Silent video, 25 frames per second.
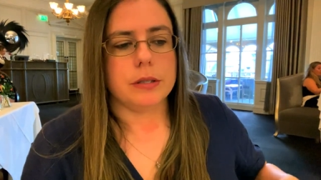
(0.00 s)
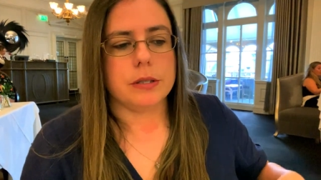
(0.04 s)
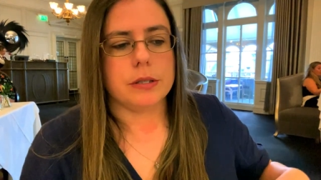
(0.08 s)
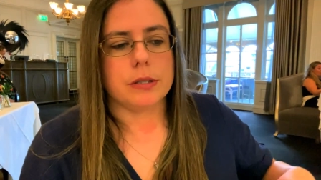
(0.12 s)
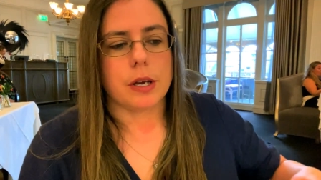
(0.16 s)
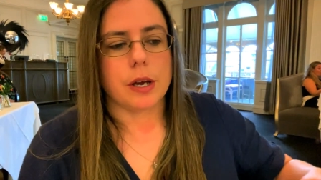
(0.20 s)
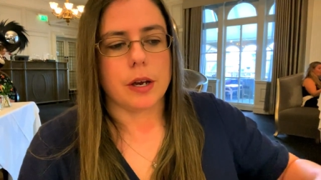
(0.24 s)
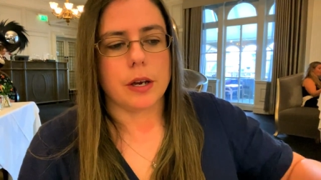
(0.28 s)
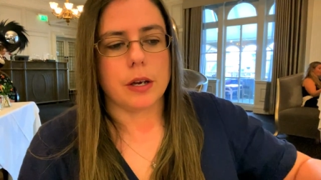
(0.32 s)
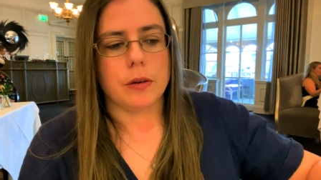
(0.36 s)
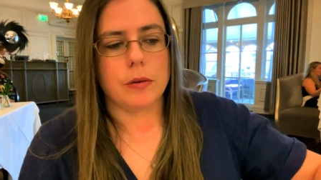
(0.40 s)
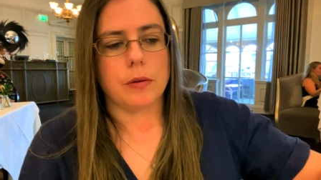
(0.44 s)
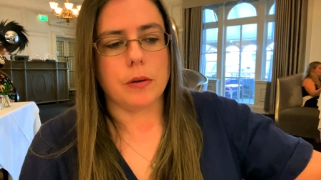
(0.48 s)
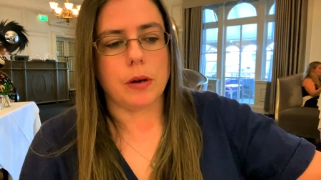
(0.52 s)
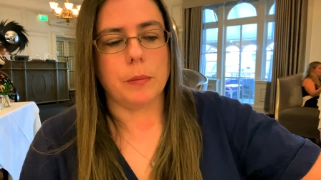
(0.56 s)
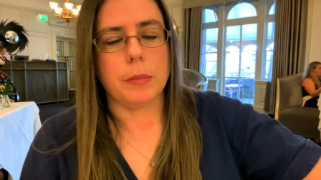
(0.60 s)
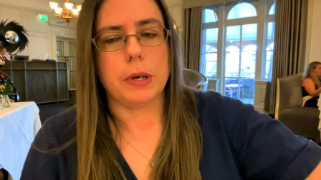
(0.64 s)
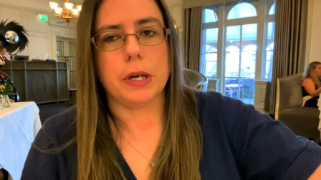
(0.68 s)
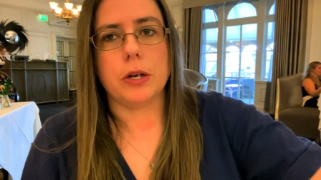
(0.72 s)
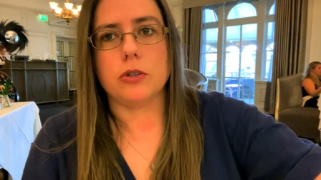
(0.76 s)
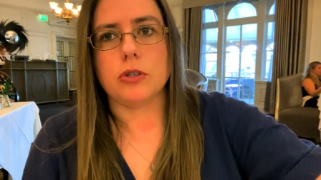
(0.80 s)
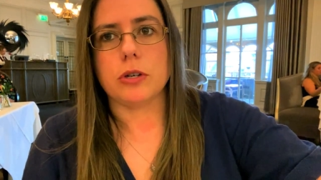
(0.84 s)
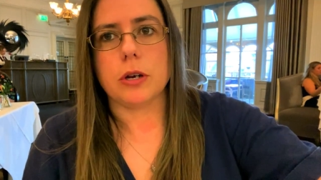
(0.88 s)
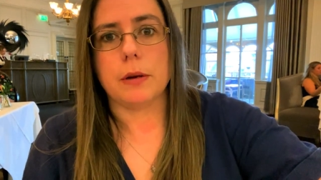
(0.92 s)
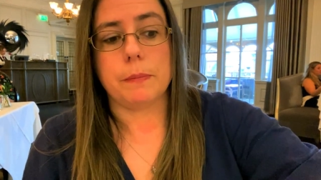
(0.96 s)
so I'm
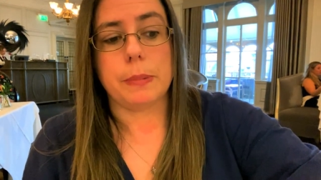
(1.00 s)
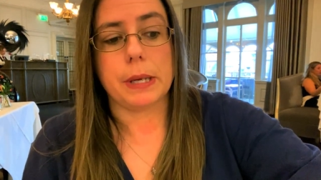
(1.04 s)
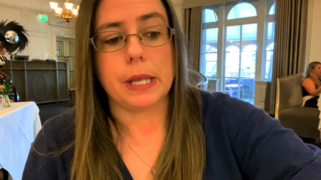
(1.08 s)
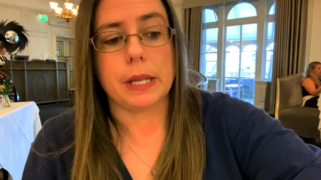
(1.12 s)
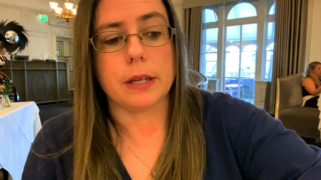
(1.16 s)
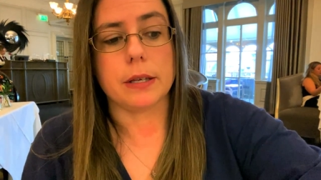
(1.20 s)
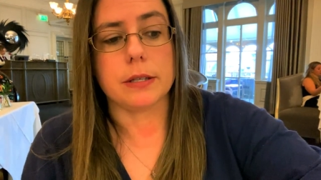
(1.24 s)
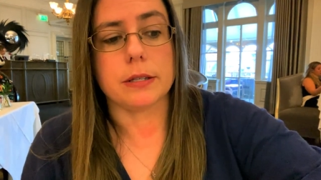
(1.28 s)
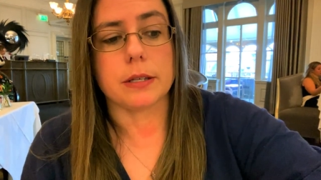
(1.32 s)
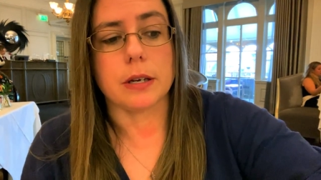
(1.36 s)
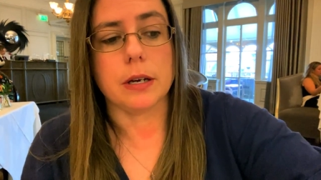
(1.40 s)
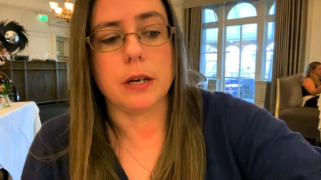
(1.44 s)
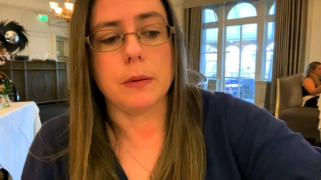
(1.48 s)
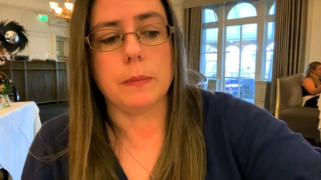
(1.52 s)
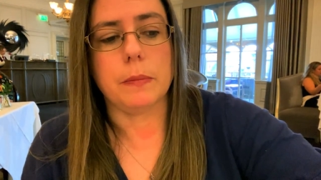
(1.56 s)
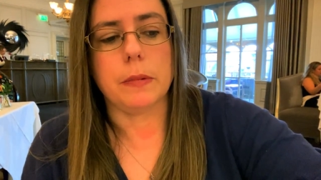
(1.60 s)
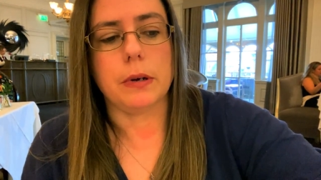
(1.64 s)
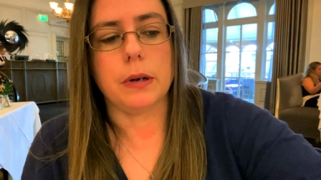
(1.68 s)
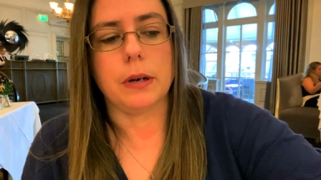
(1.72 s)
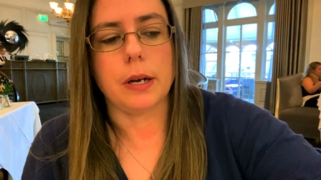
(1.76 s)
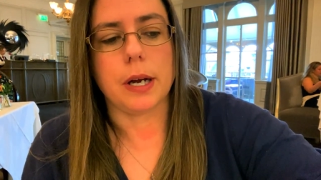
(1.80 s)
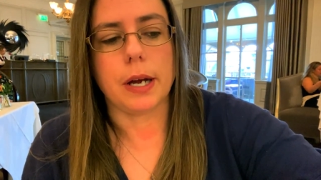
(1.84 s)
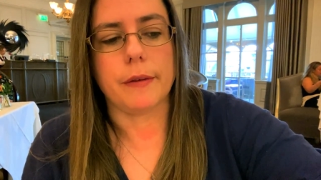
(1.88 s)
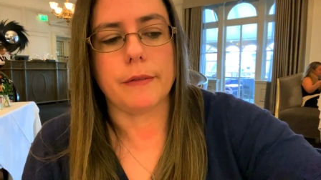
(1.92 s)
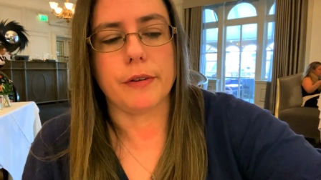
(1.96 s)
going to try and pick this up.
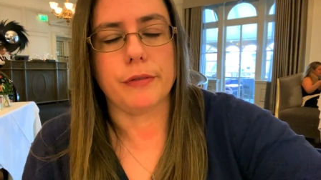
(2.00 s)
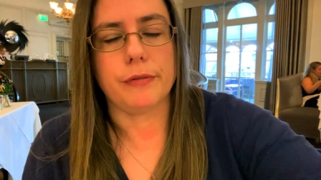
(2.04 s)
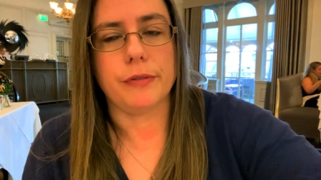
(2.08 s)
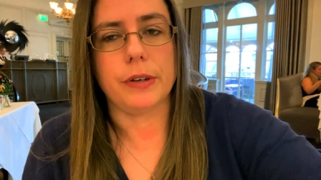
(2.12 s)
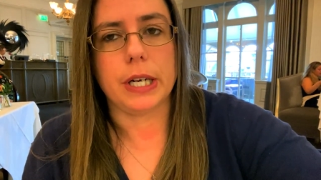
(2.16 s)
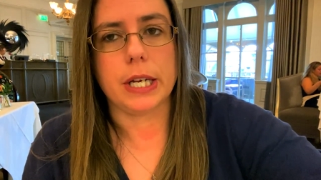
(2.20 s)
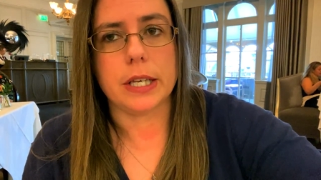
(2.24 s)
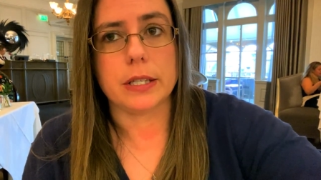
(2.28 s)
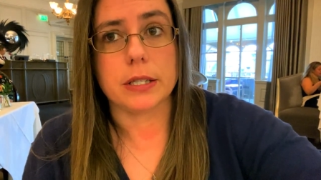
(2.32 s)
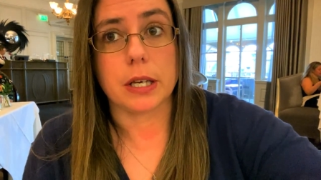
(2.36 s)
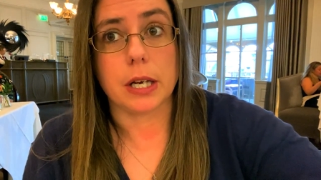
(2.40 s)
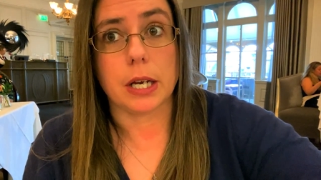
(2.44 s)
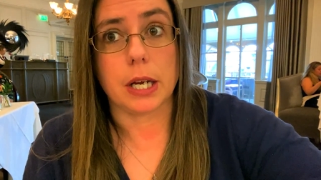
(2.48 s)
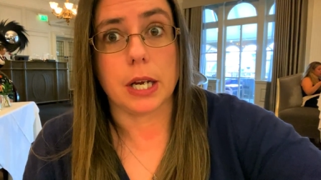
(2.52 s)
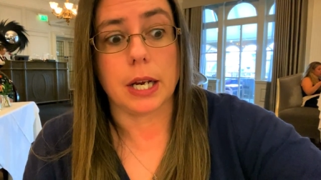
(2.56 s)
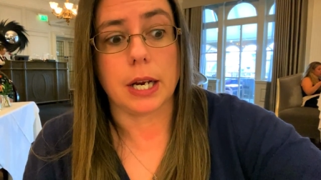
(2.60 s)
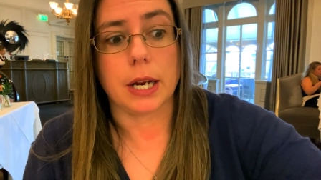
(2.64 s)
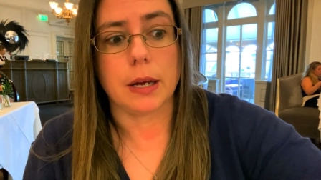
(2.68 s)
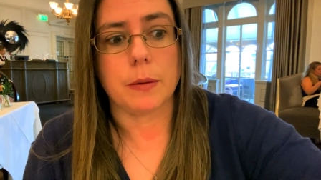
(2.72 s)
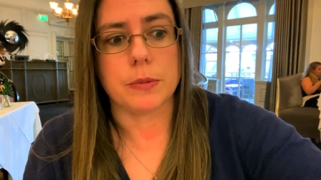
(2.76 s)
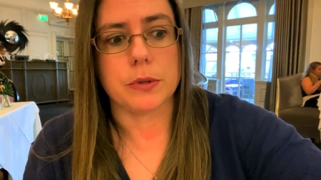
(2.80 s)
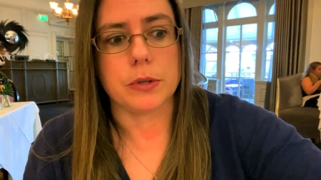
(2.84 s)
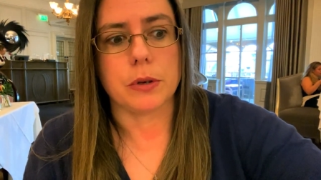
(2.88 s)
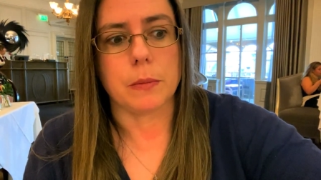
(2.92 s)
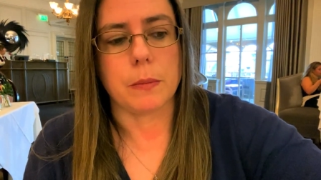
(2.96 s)
I have a feeling it's going to
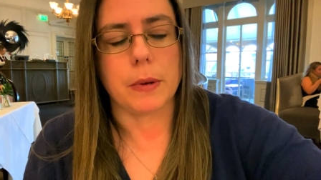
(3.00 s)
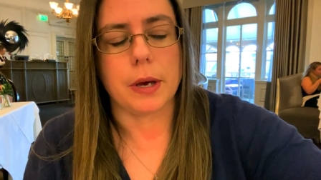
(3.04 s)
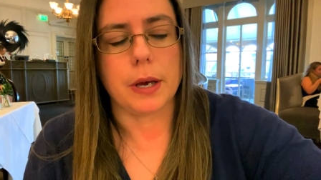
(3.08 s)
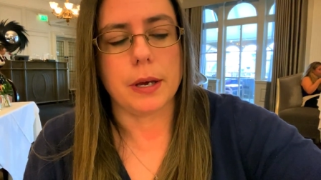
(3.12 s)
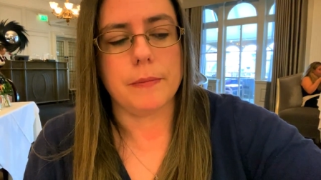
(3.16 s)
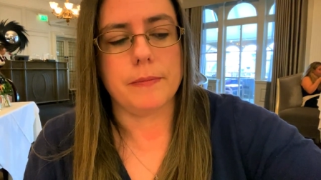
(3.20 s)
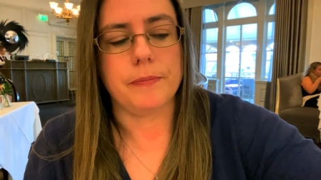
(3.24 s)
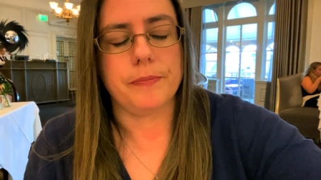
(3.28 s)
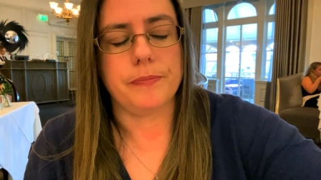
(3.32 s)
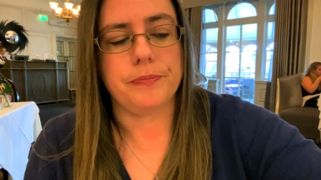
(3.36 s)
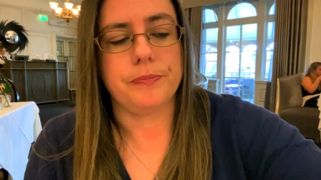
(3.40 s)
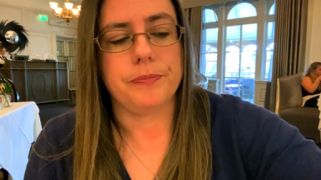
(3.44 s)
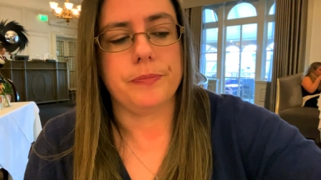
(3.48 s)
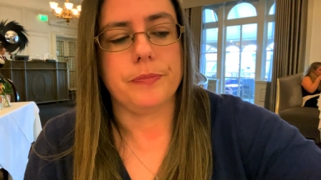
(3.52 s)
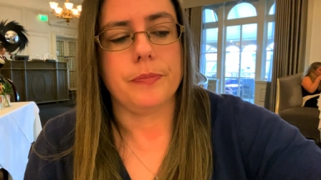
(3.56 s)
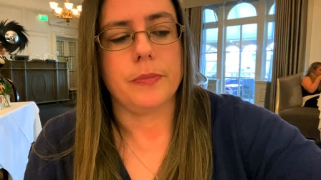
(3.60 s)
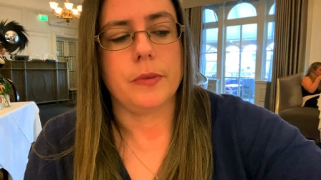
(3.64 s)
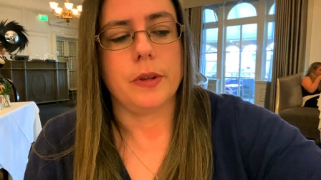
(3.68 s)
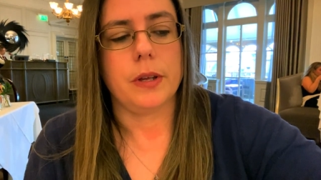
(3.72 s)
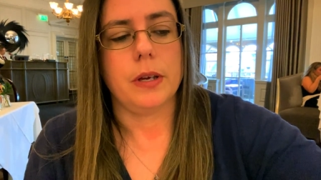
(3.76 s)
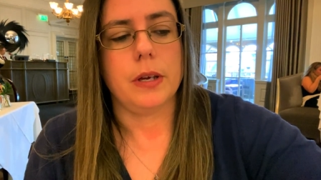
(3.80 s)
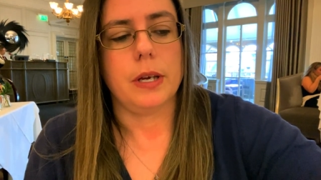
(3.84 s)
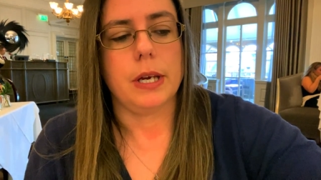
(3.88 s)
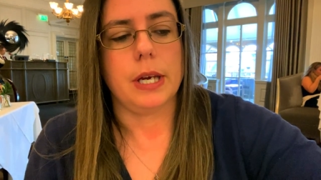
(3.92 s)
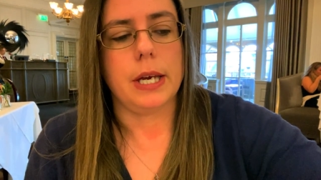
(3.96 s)
collapse on
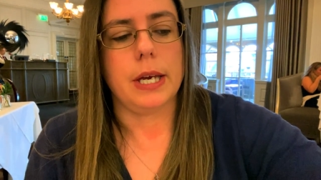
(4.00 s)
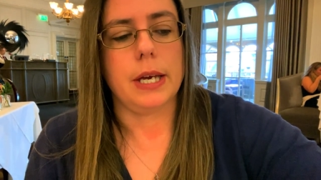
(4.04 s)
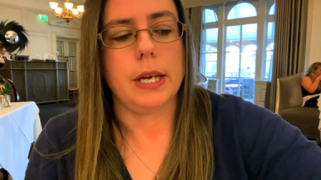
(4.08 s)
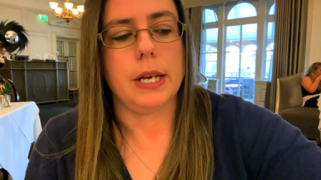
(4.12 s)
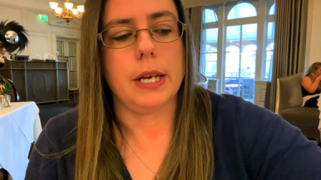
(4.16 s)
me.